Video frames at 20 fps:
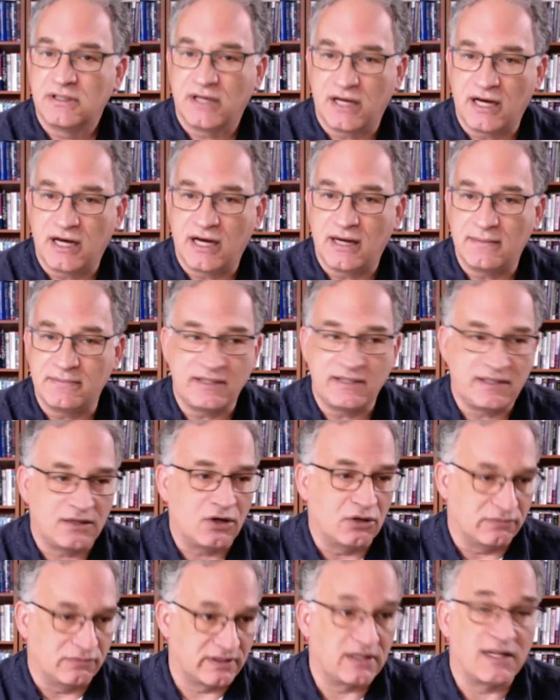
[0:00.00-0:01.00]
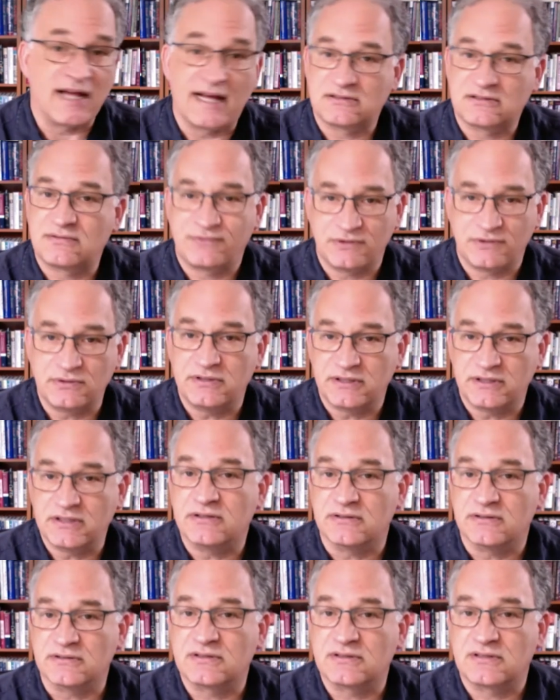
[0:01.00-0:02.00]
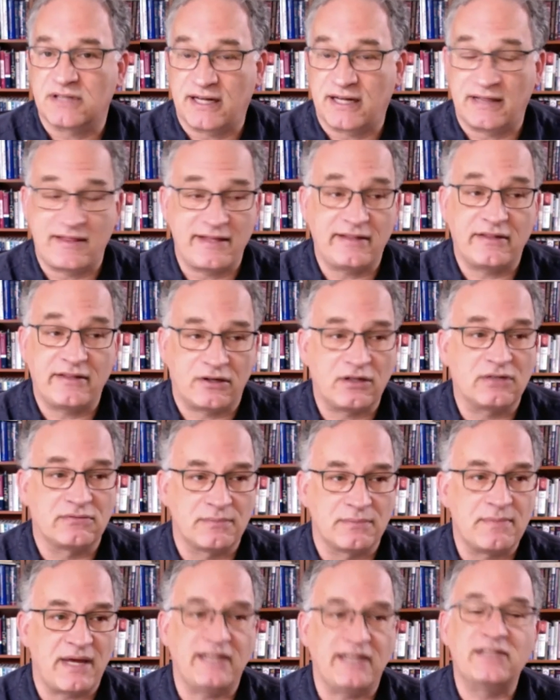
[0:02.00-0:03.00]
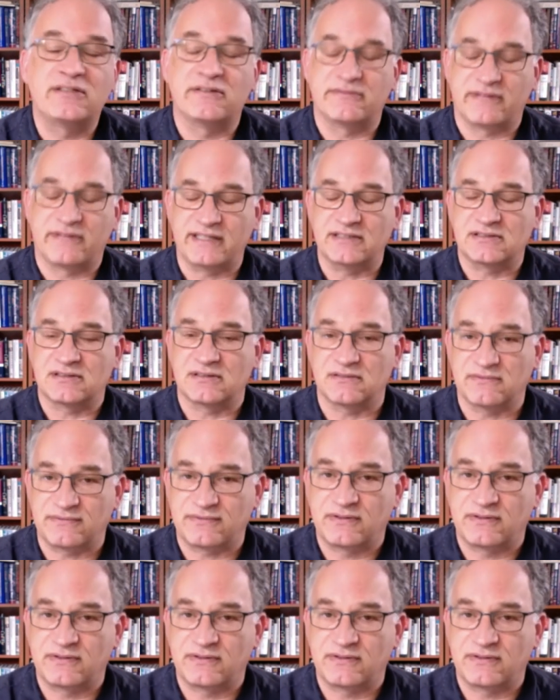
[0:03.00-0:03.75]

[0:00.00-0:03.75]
um, over the last few years. And I think they're going to remain divisive